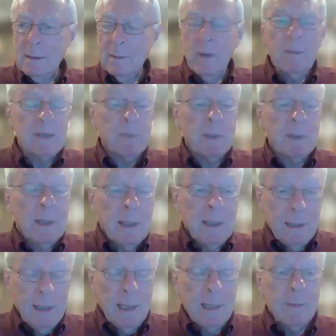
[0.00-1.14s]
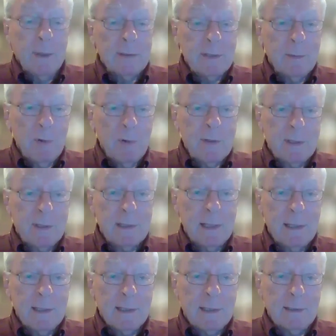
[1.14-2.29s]
the women's, but anyway, it's the most
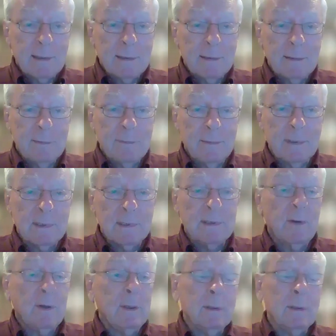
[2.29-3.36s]
exciting things of